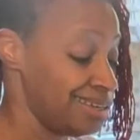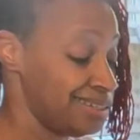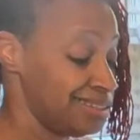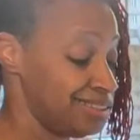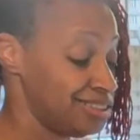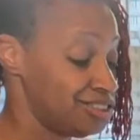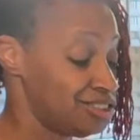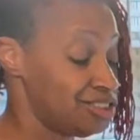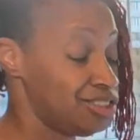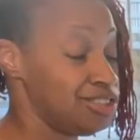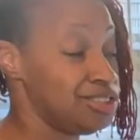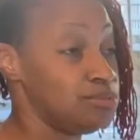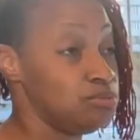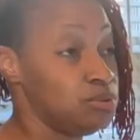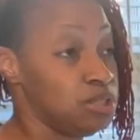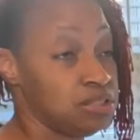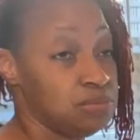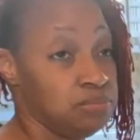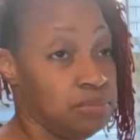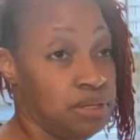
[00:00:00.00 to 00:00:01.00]
She's,
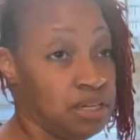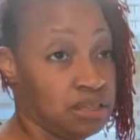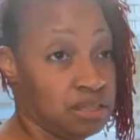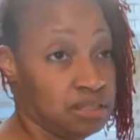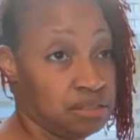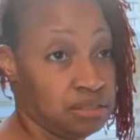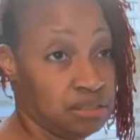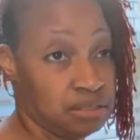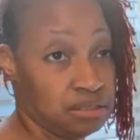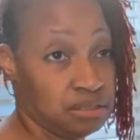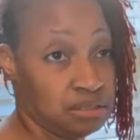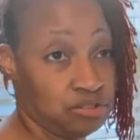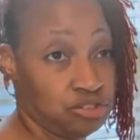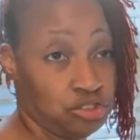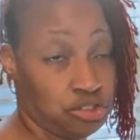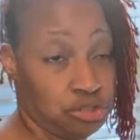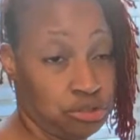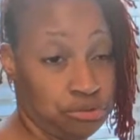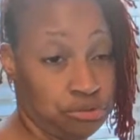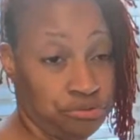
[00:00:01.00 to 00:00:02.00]
what month is this?
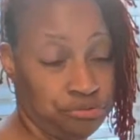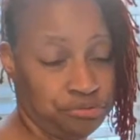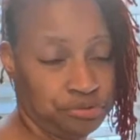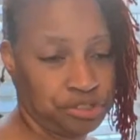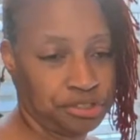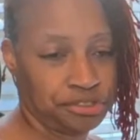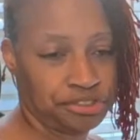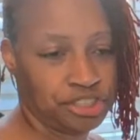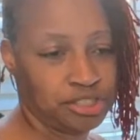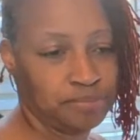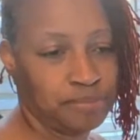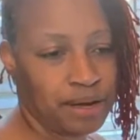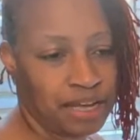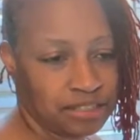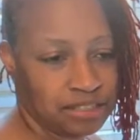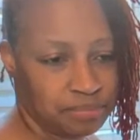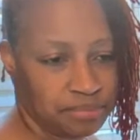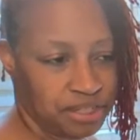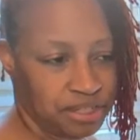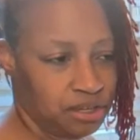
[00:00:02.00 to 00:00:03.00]
June. So she's about
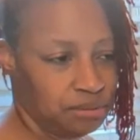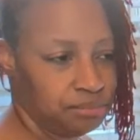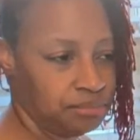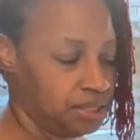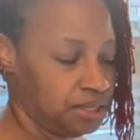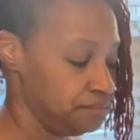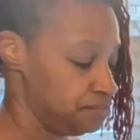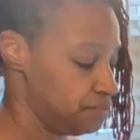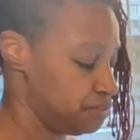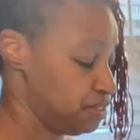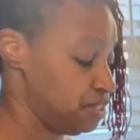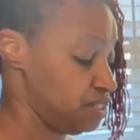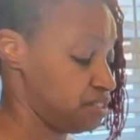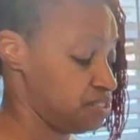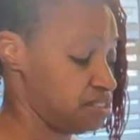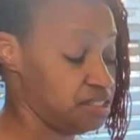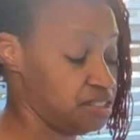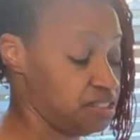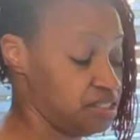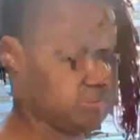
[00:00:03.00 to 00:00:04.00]
to be on month 6
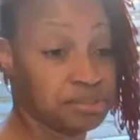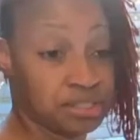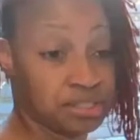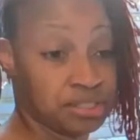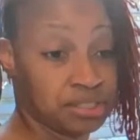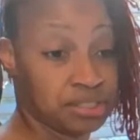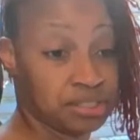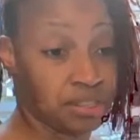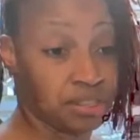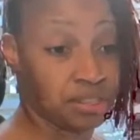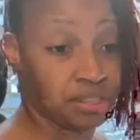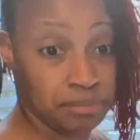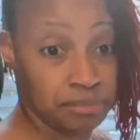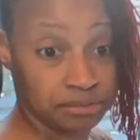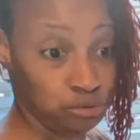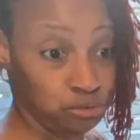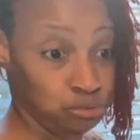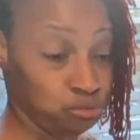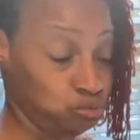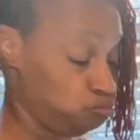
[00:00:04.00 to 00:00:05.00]
and I'm still on month 2.